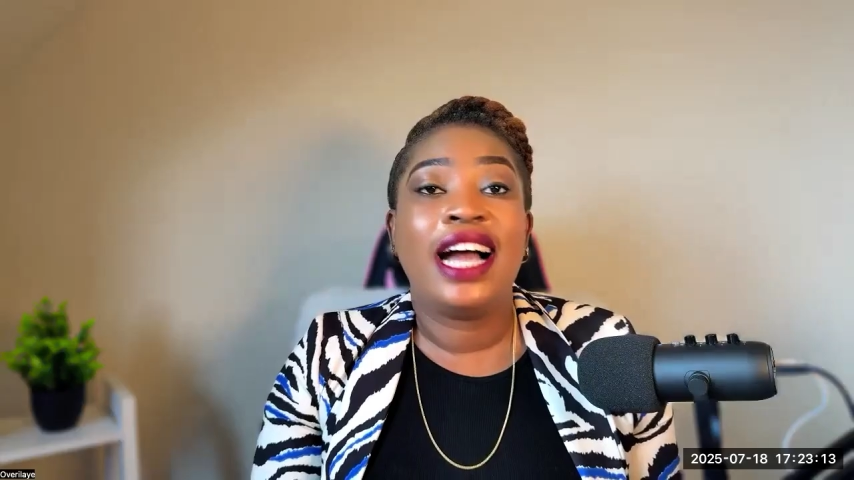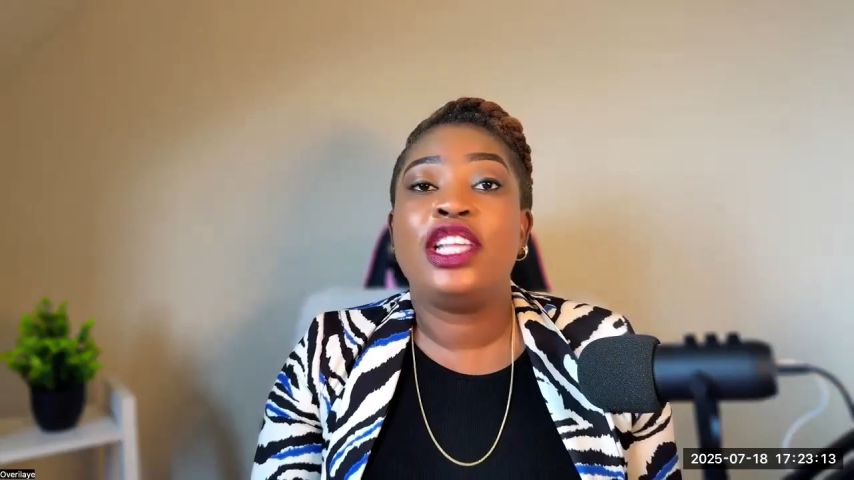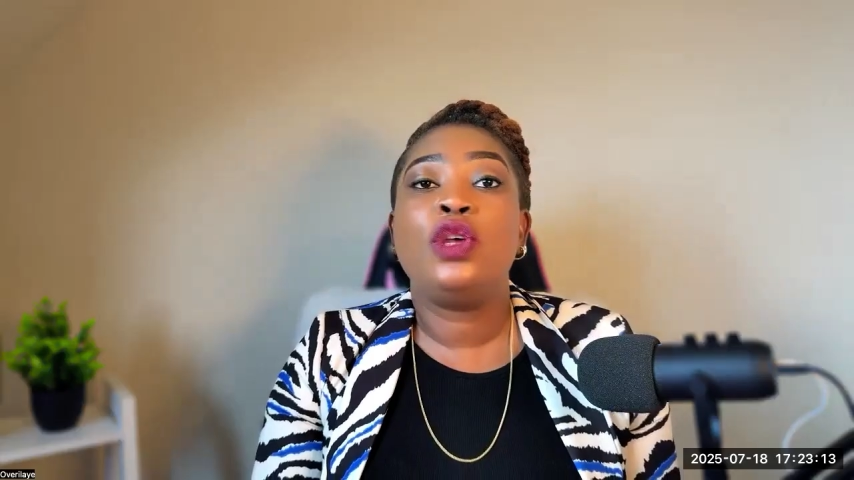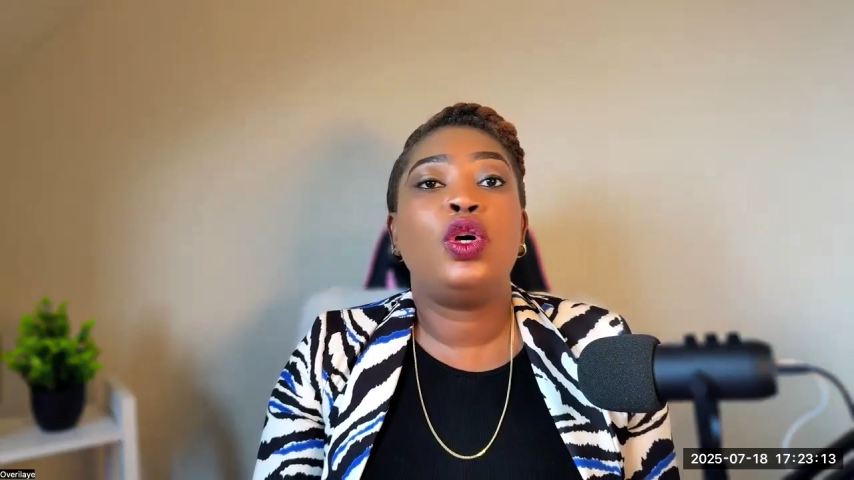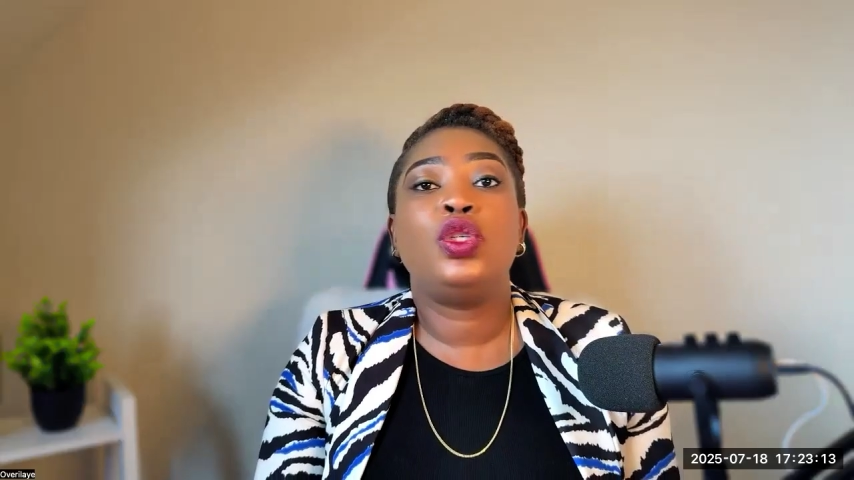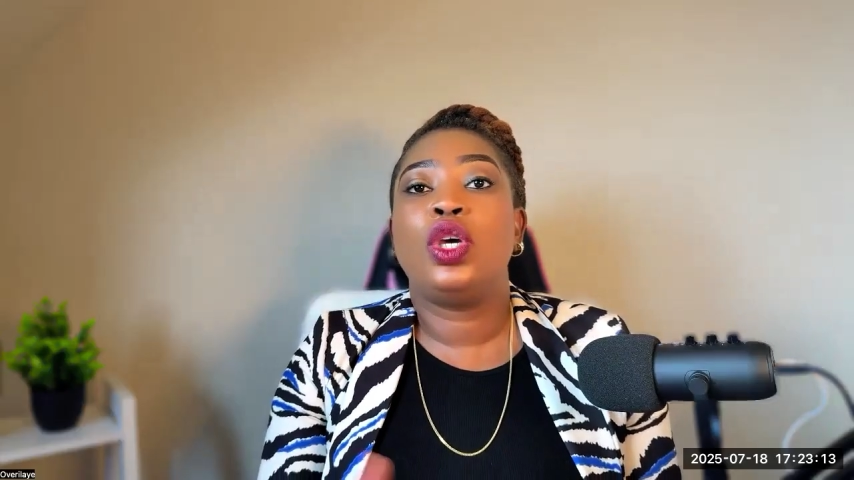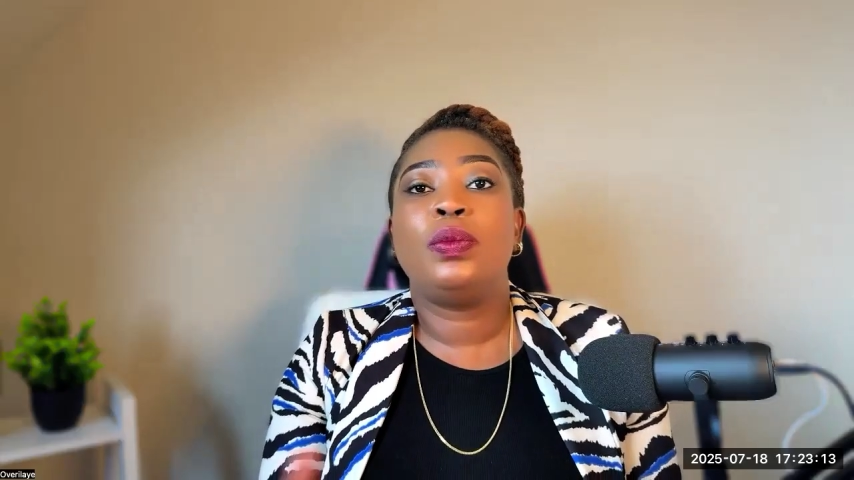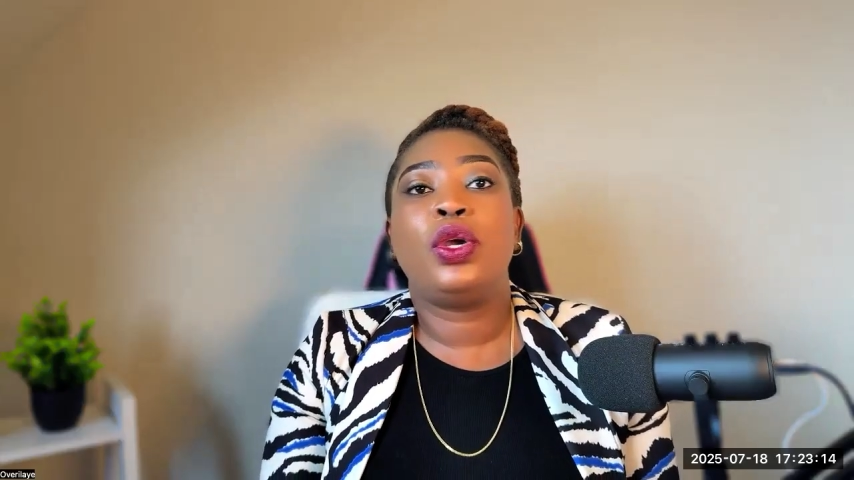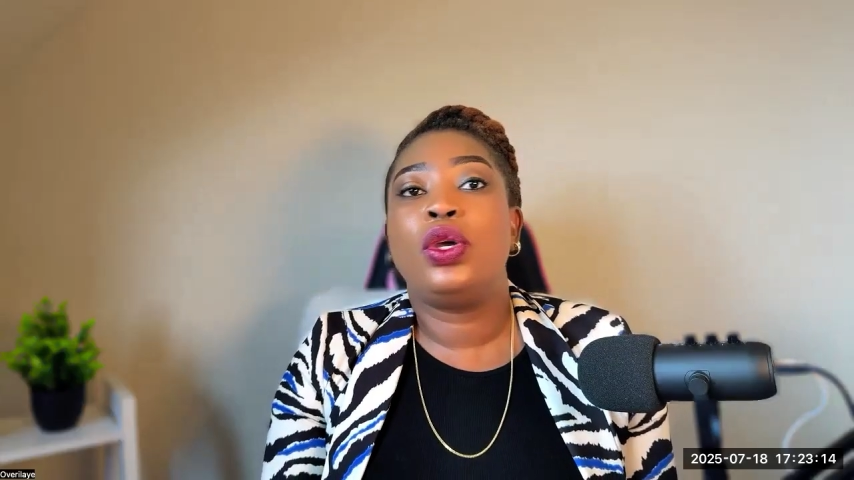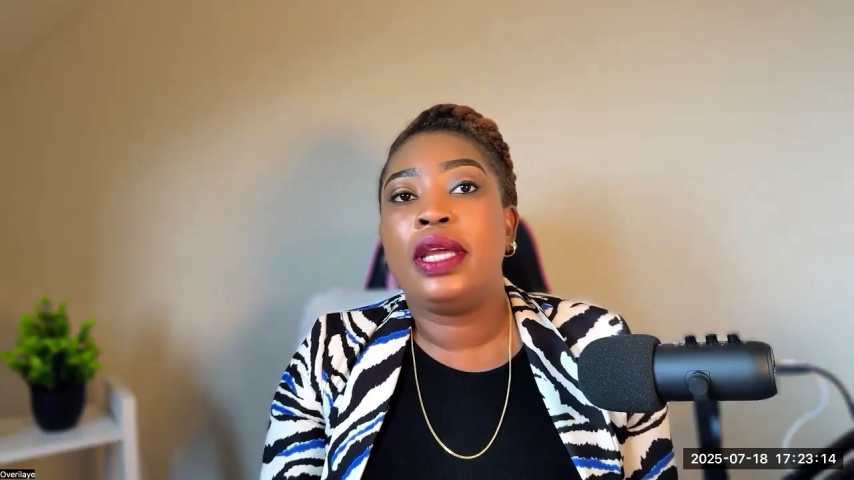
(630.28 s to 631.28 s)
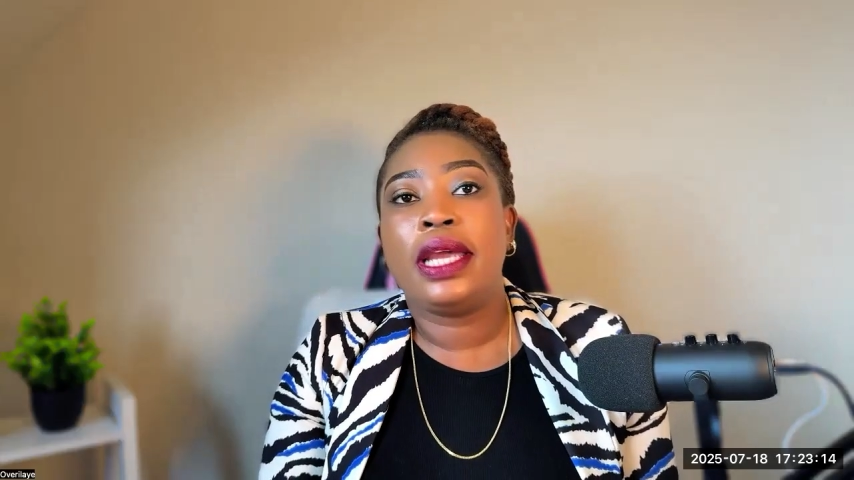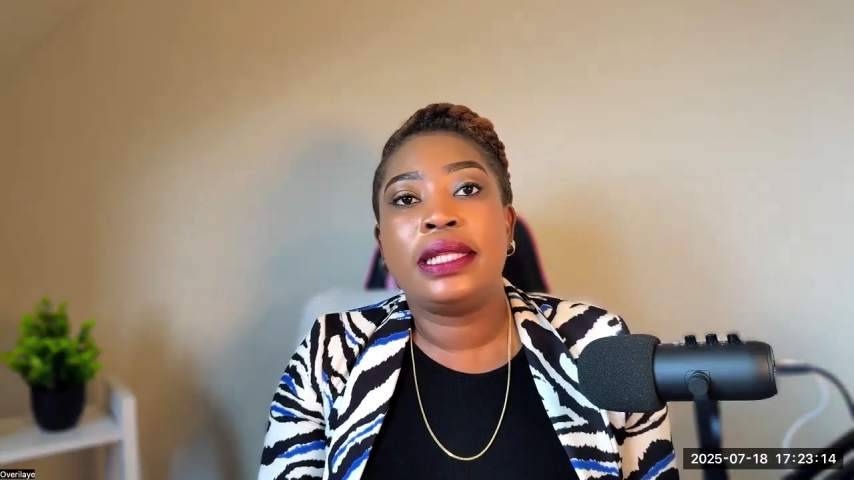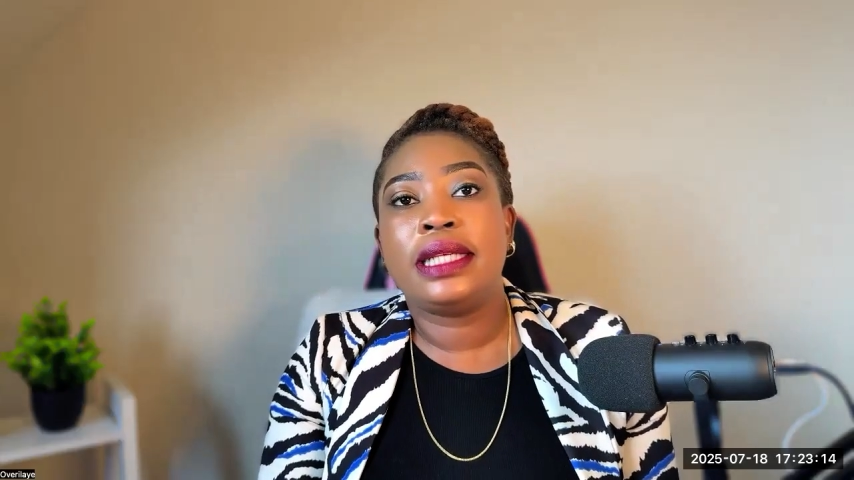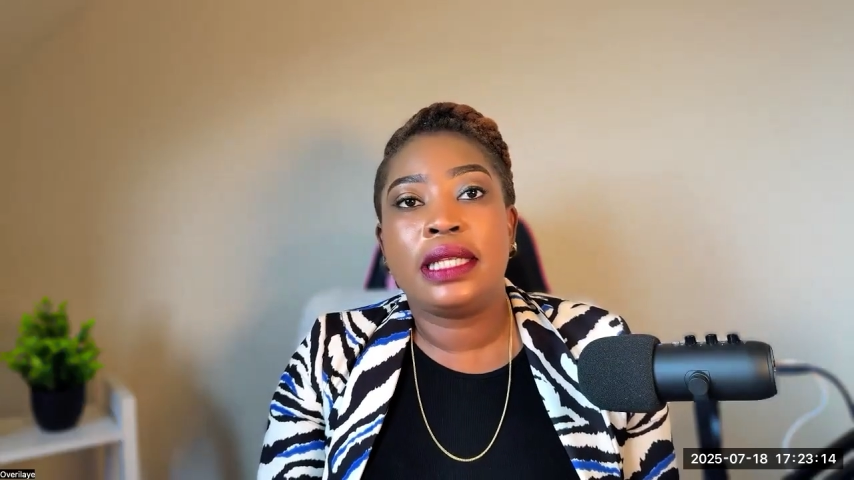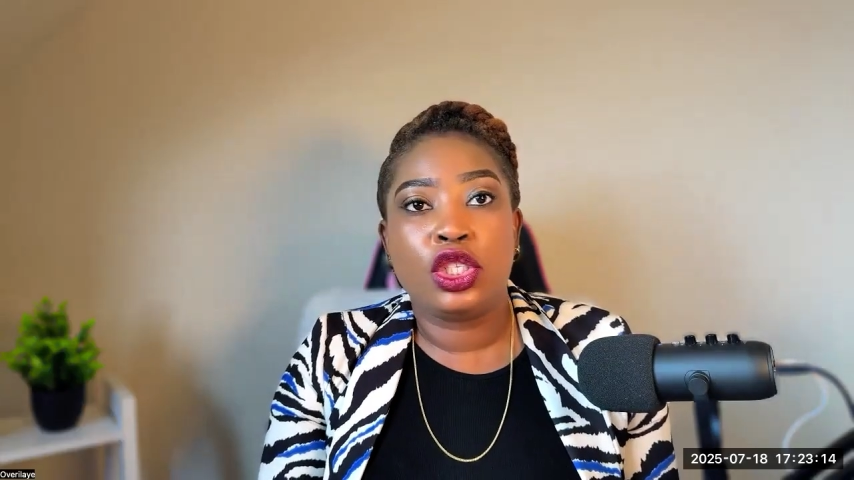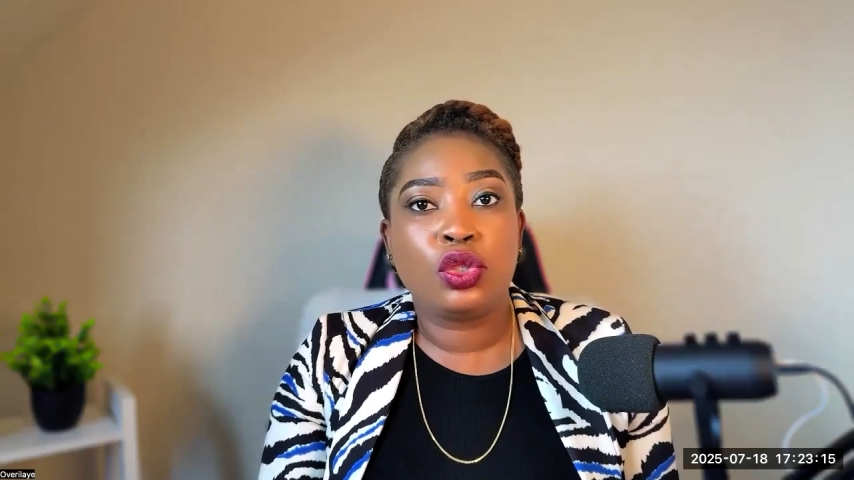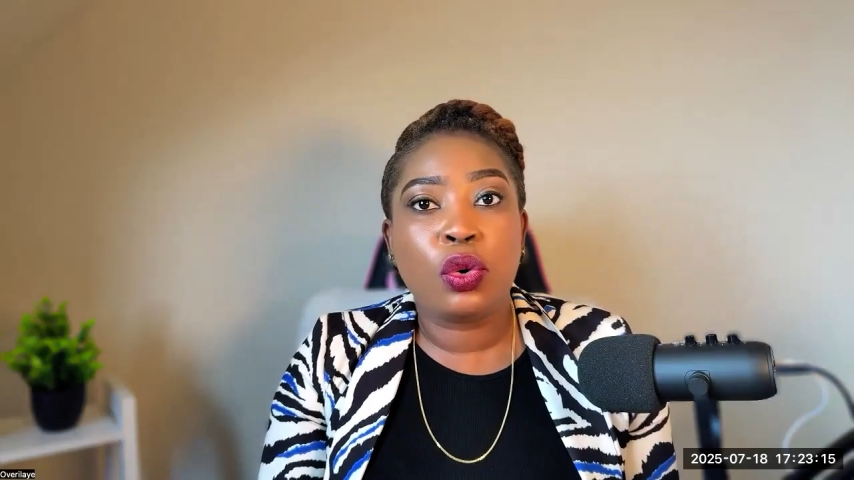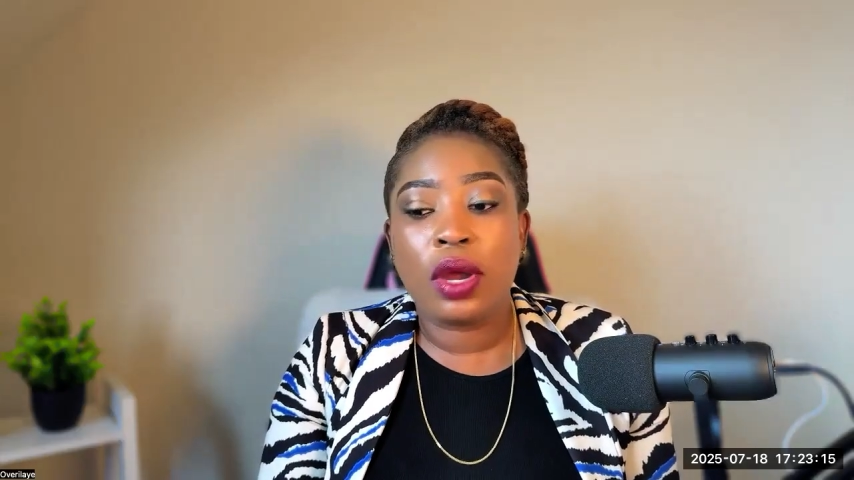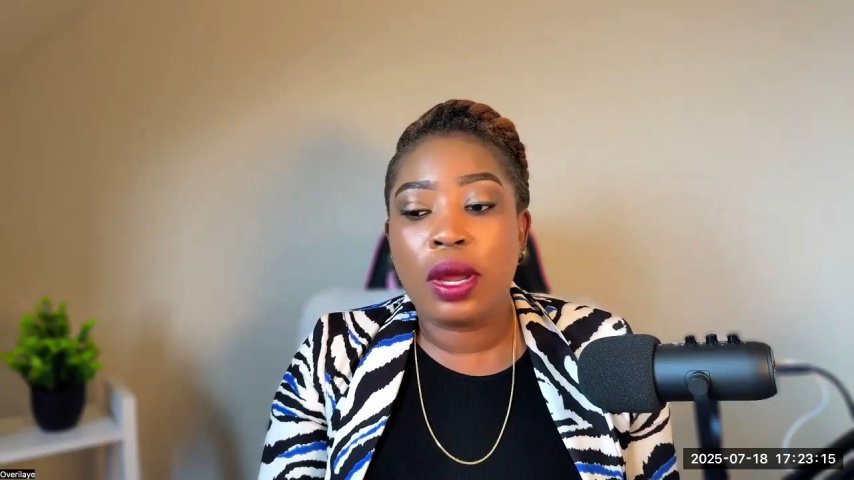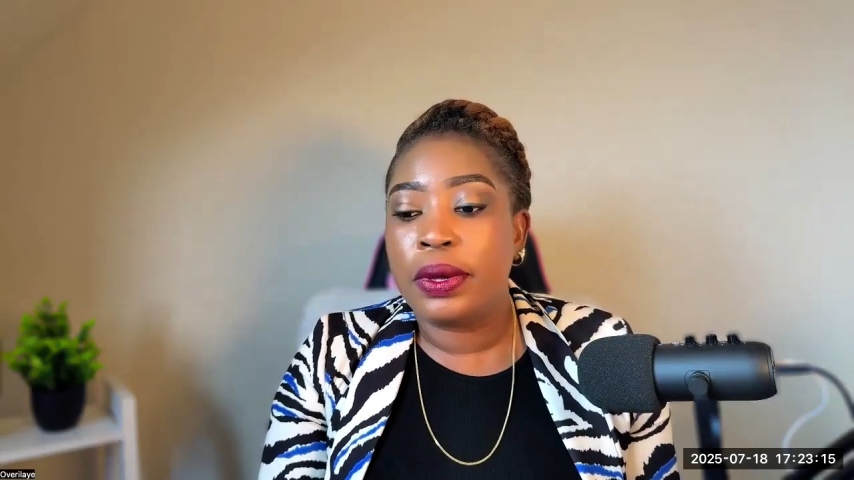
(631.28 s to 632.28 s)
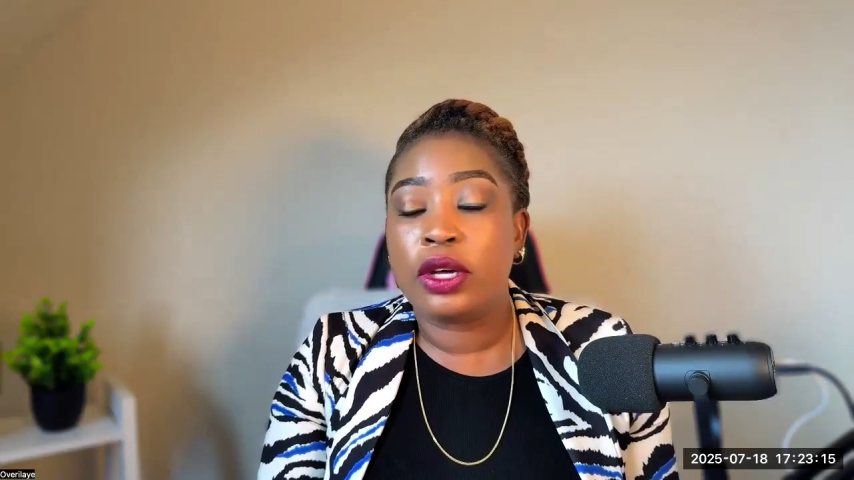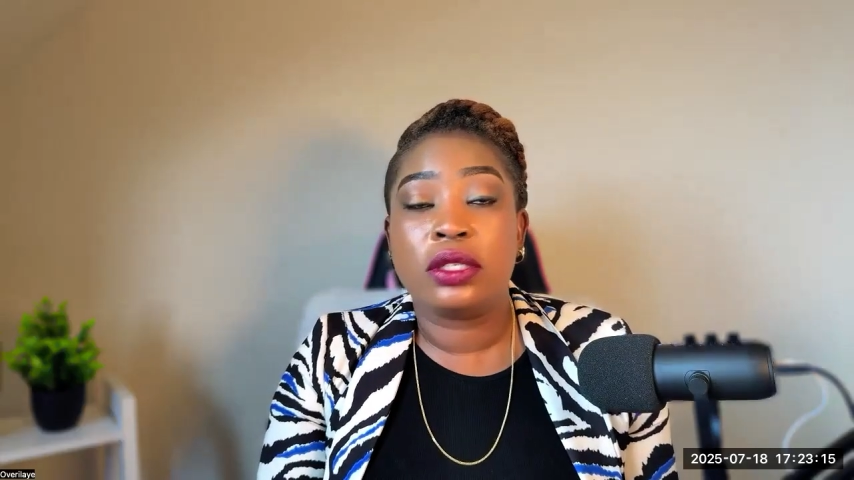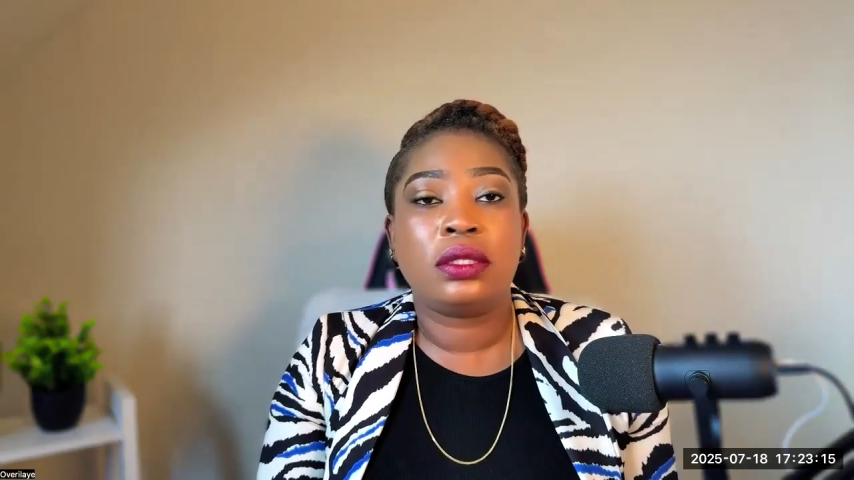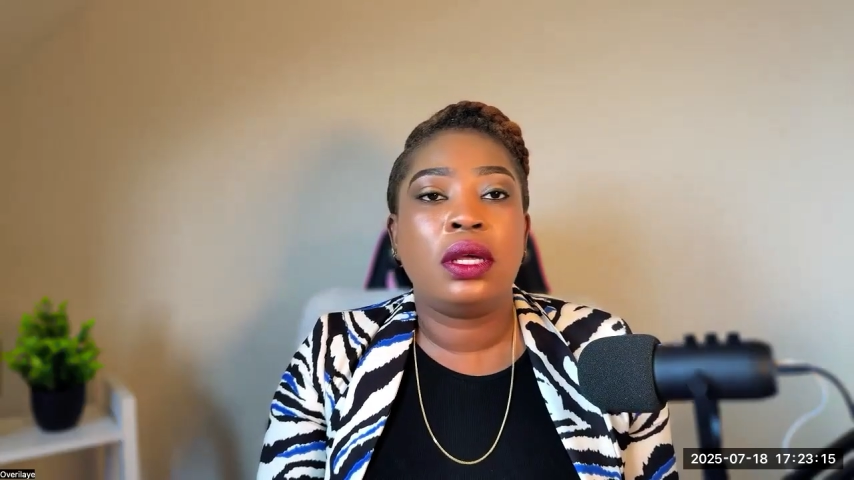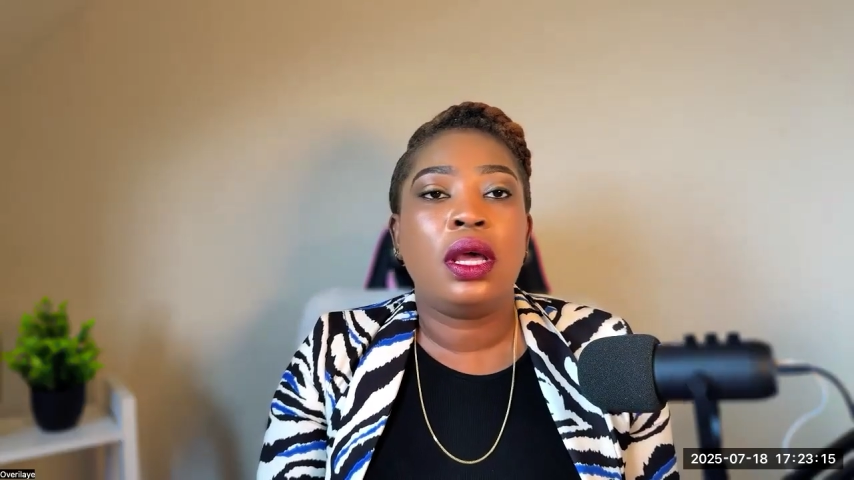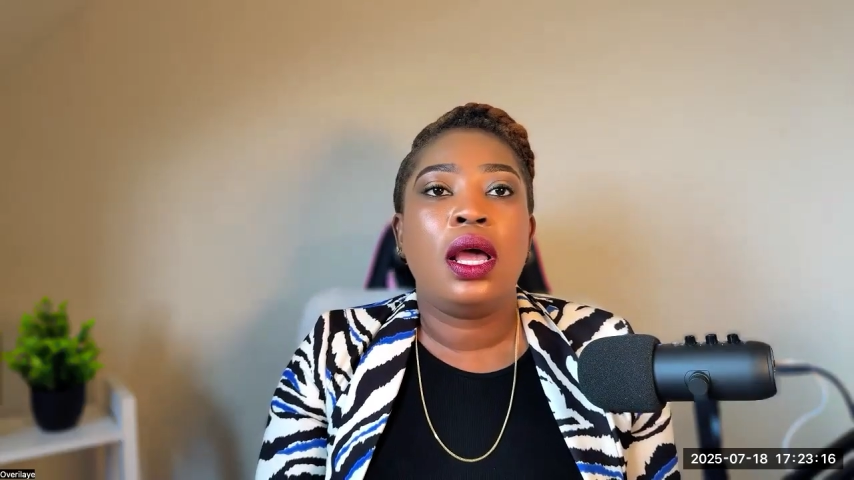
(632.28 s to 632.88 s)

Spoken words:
I don't know what job you're going to get as a historian because